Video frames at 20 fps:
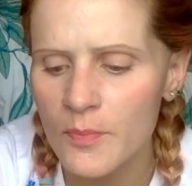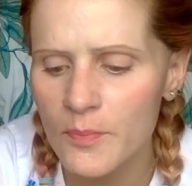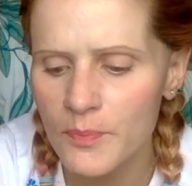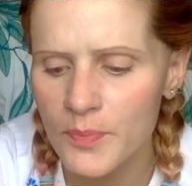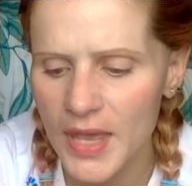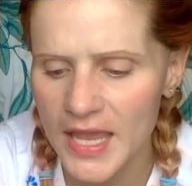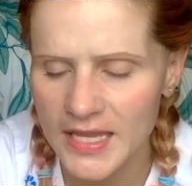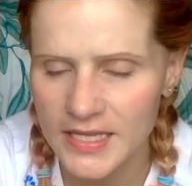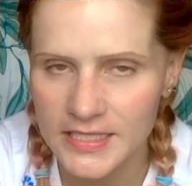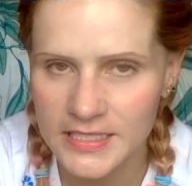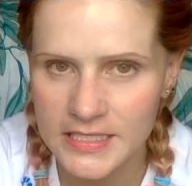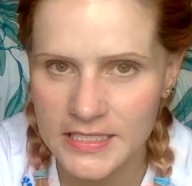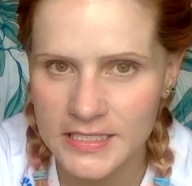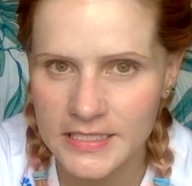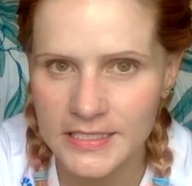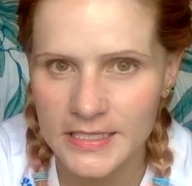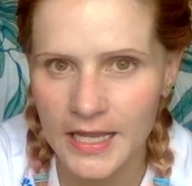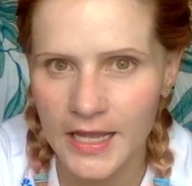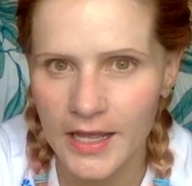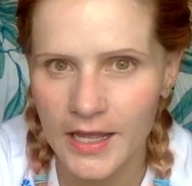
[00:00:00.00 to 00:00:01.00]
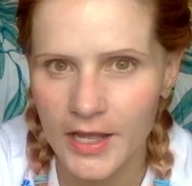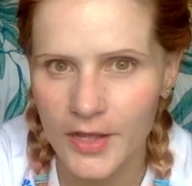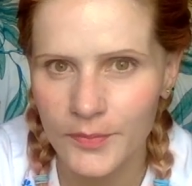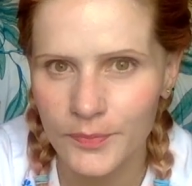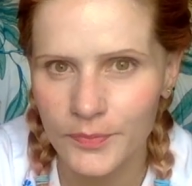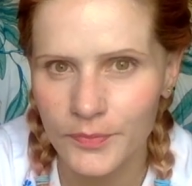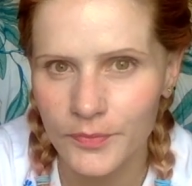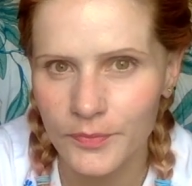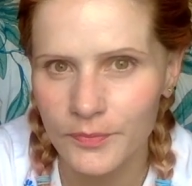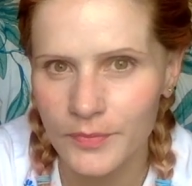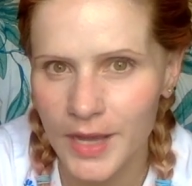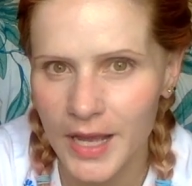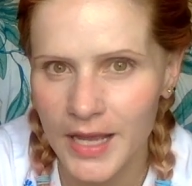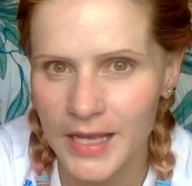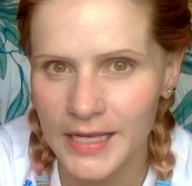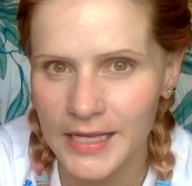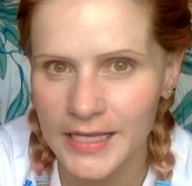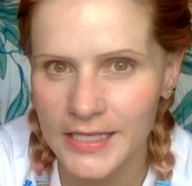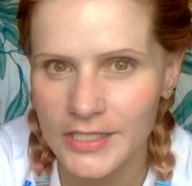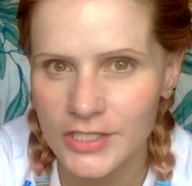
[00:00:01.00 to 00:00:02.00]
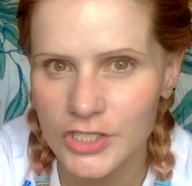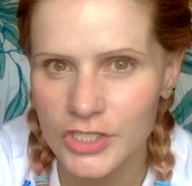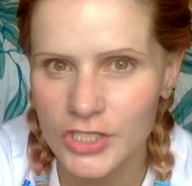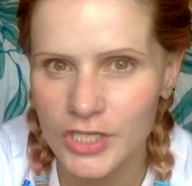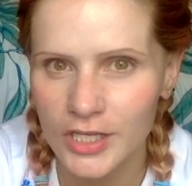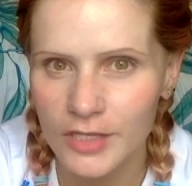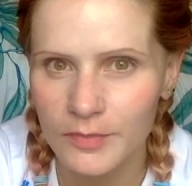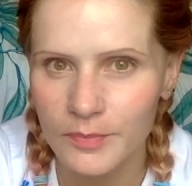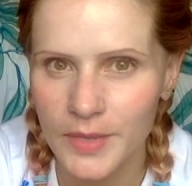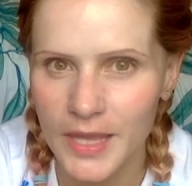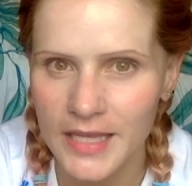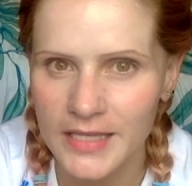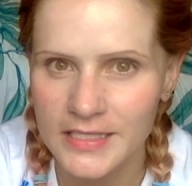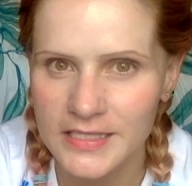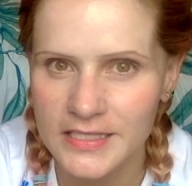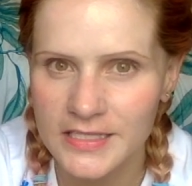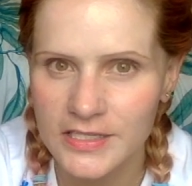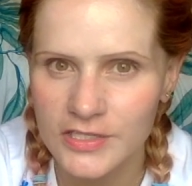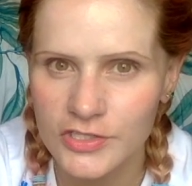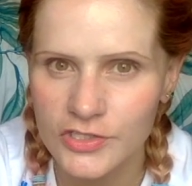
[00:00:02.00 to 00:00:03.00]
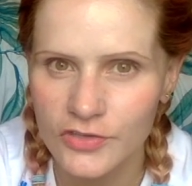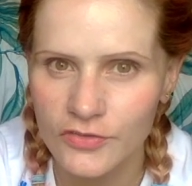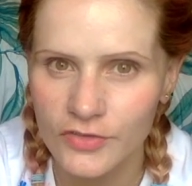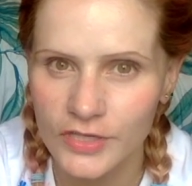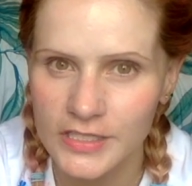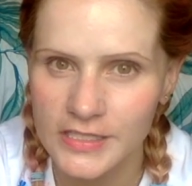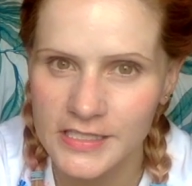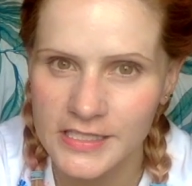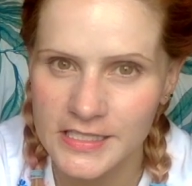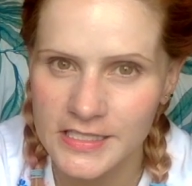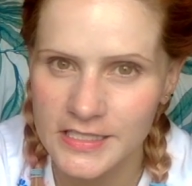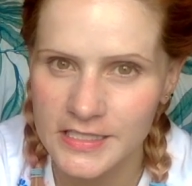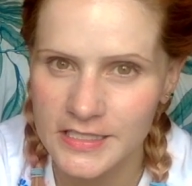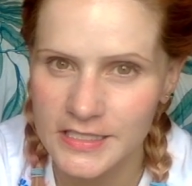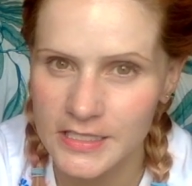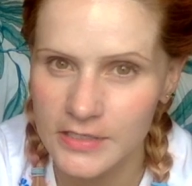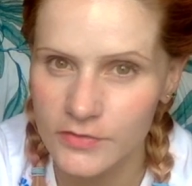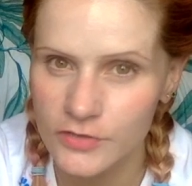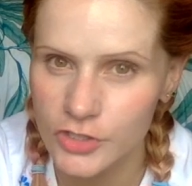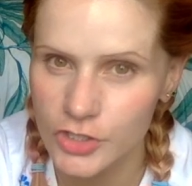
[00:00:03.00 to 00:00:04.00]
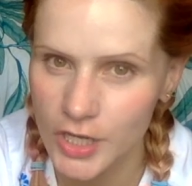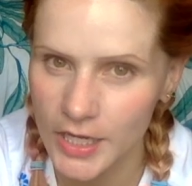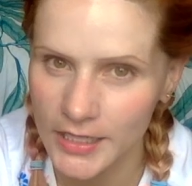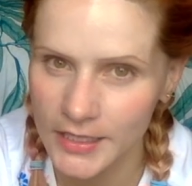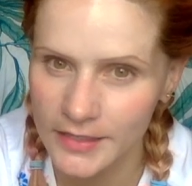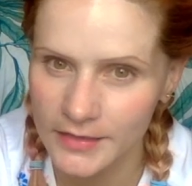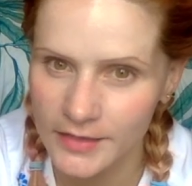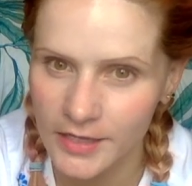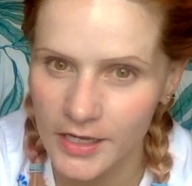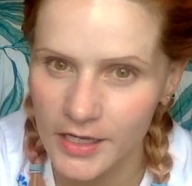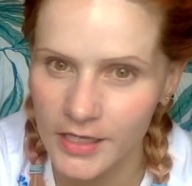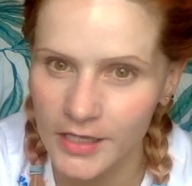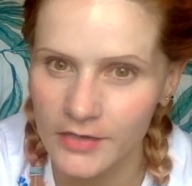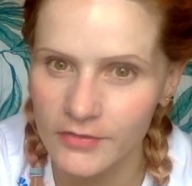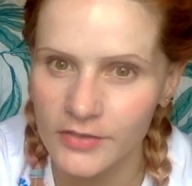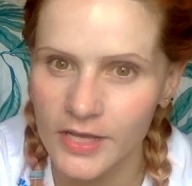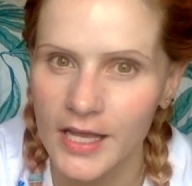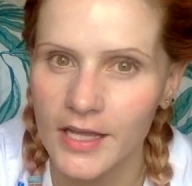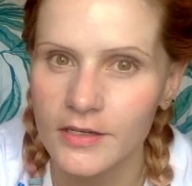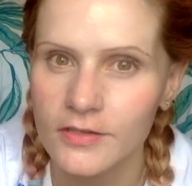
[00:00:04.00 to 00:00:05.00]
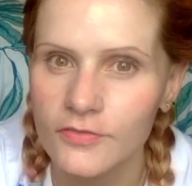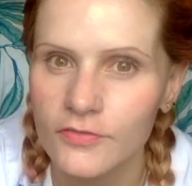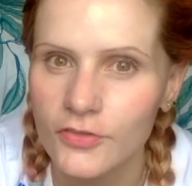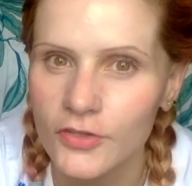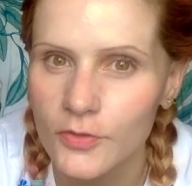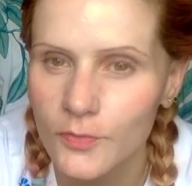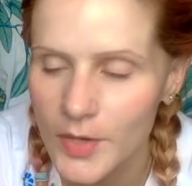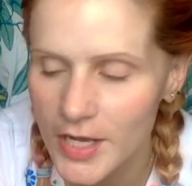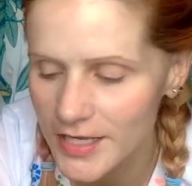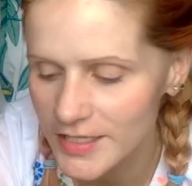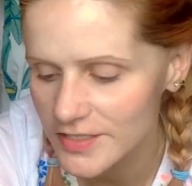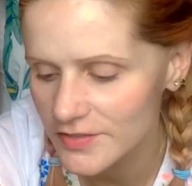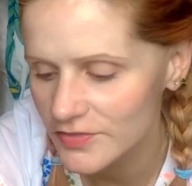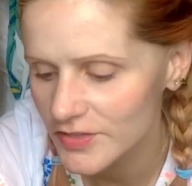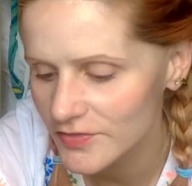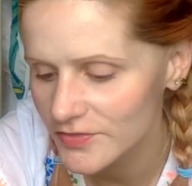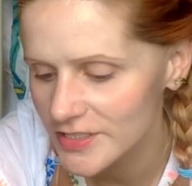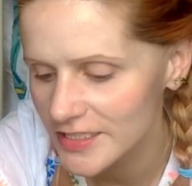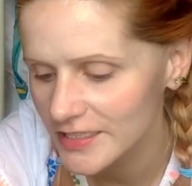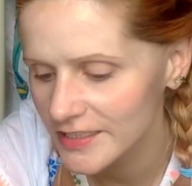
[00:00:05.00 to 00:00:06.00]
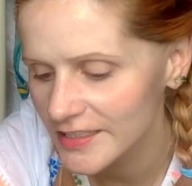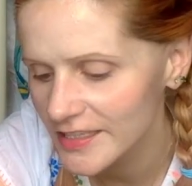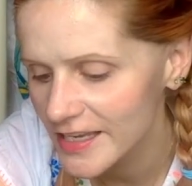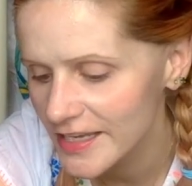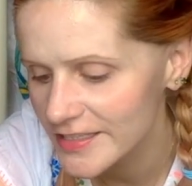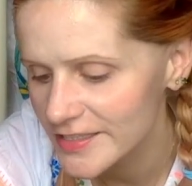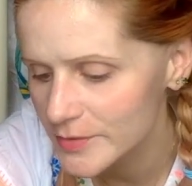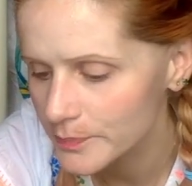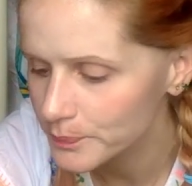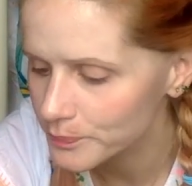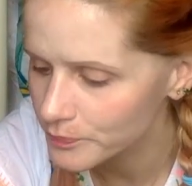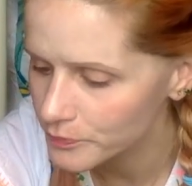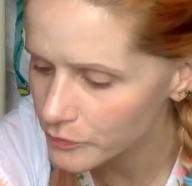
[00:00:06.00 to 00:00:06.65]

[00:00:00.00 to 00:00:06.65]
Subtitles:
base mileage and base sort of consistency of training that I have had for the past 15 years.